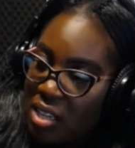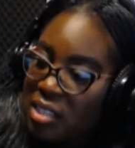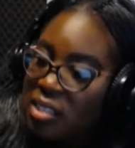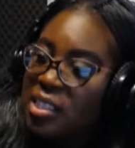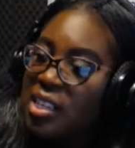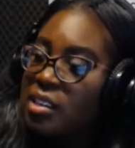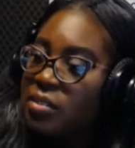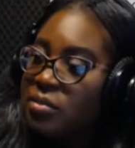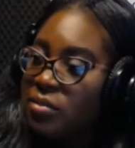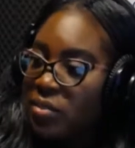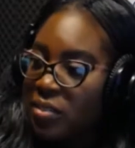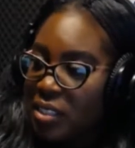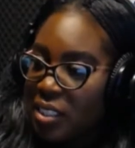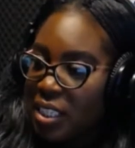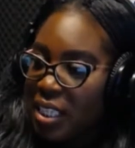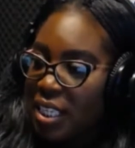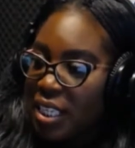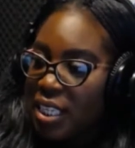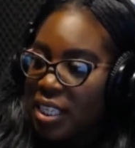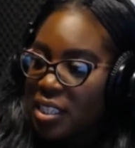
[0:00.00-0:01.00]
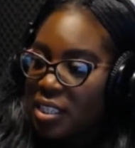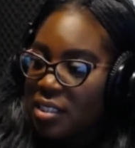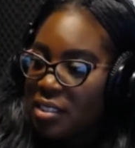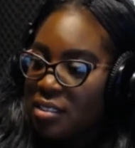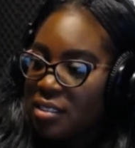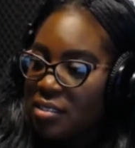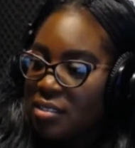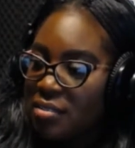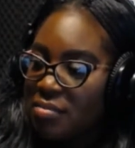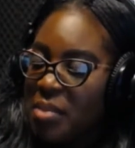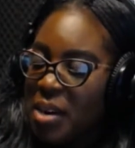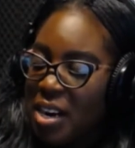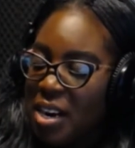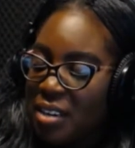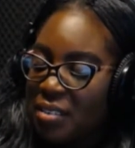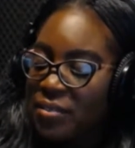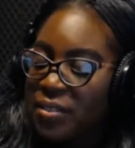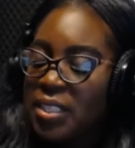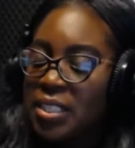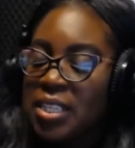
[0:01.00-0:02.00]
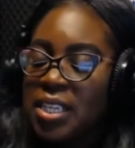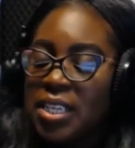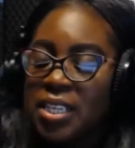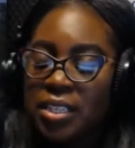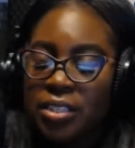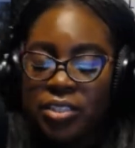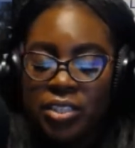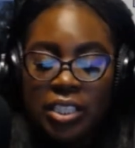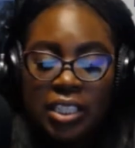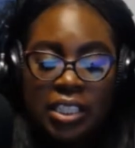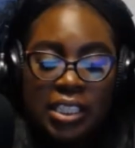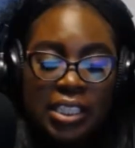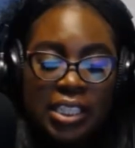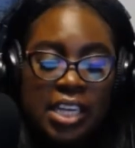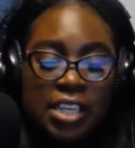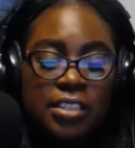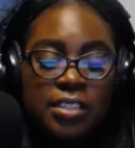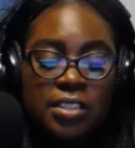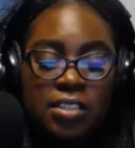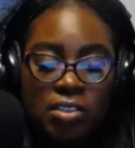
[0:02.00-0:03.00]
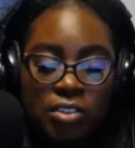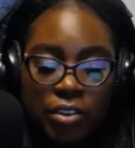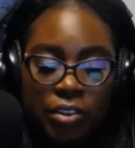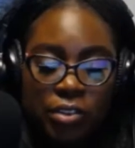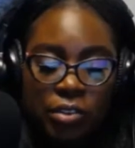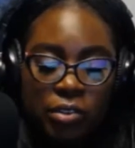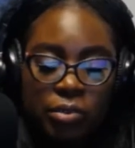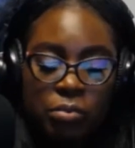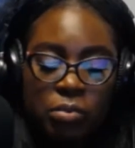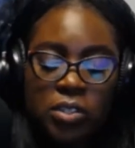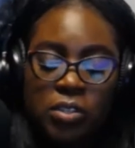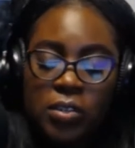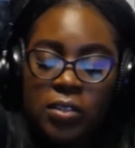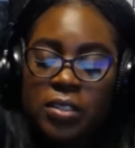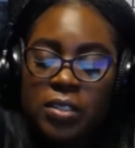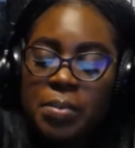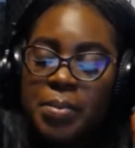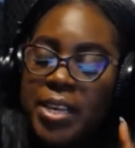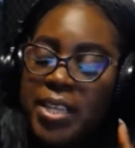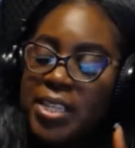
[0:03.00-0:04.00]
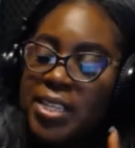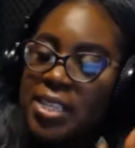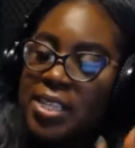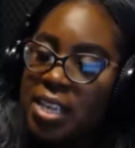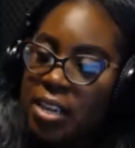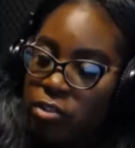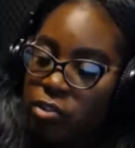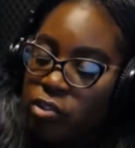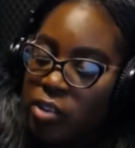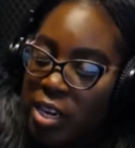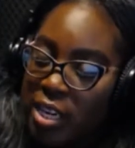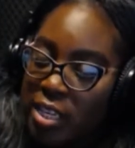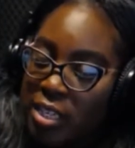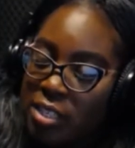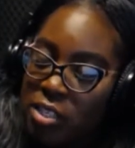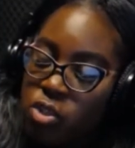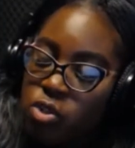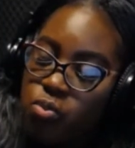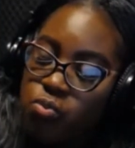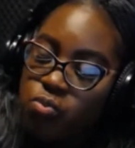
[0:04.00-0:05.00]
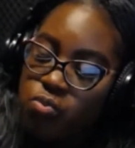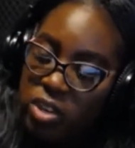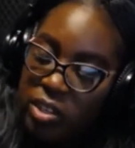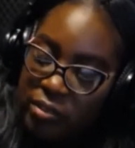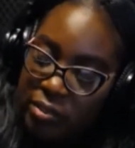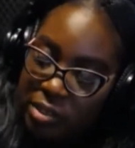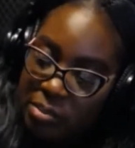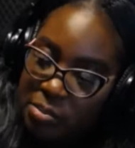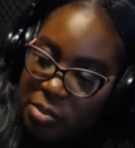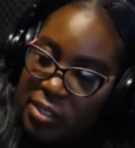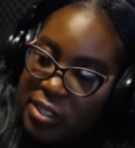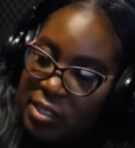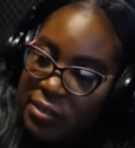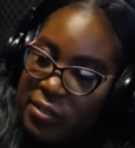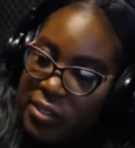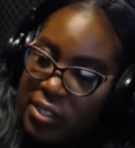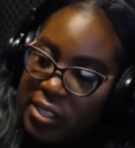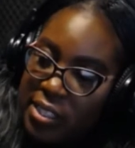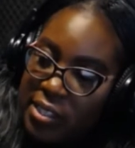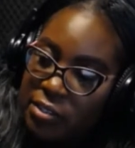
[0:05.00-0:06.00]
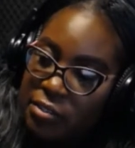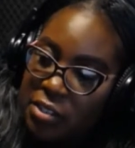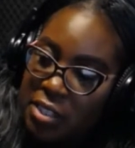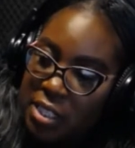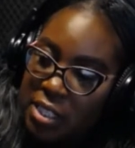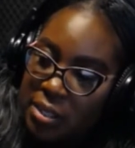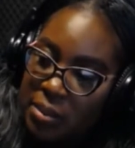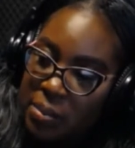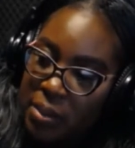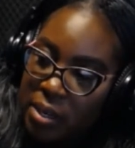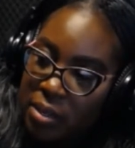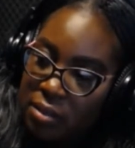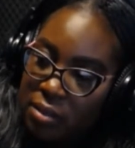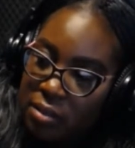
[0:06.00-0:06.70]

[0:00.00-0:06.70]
Lovely. Perfect age. So, we talked about the soundtrack. You wrote the music for the soundtrack as well.